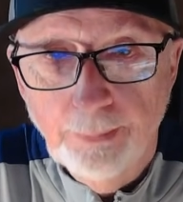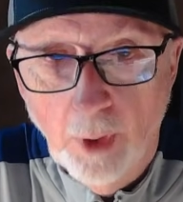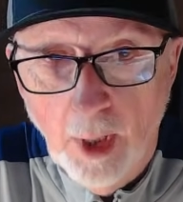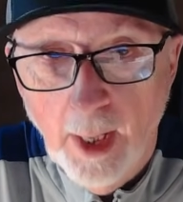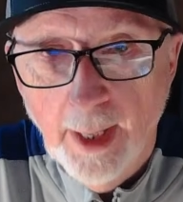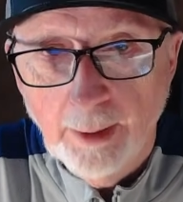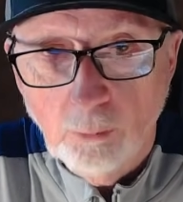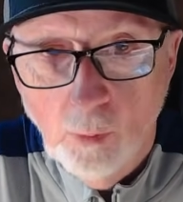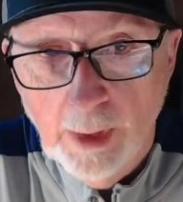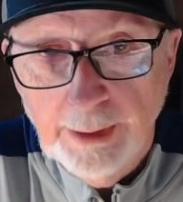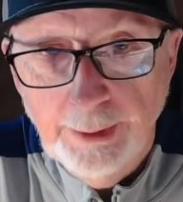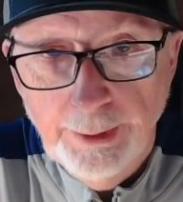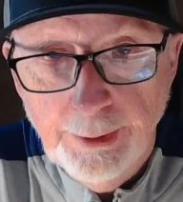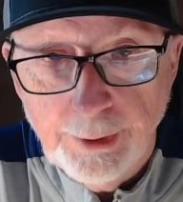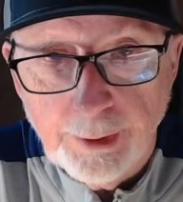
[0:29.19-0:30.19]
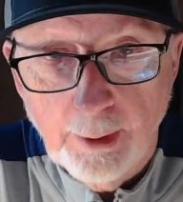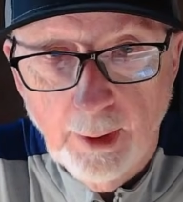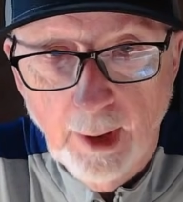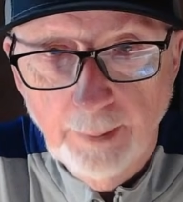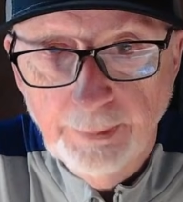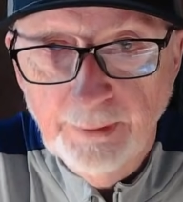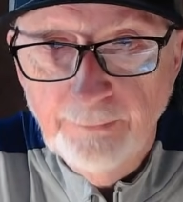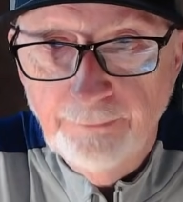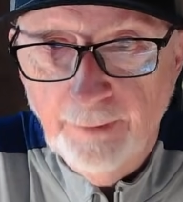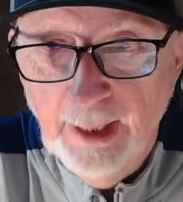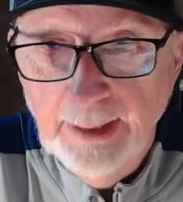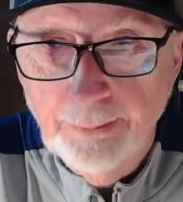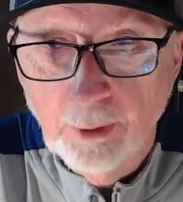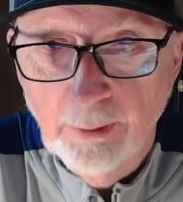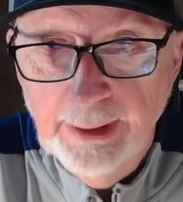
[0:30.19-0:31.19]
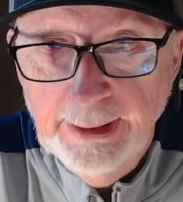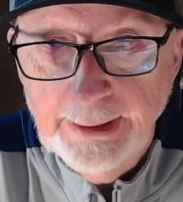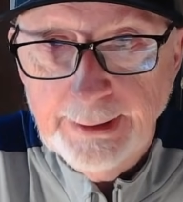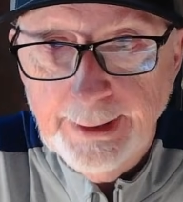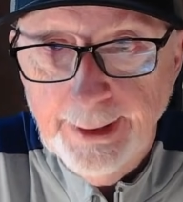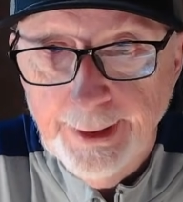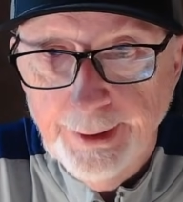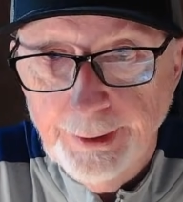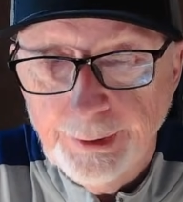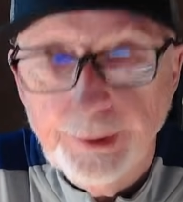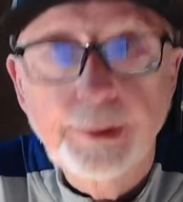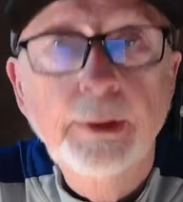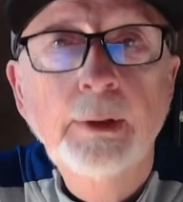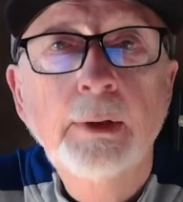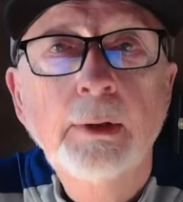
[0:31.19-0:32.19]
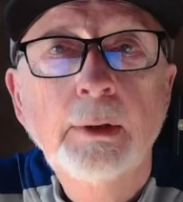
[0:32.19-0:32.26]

bought one of these carbon fiber antennas,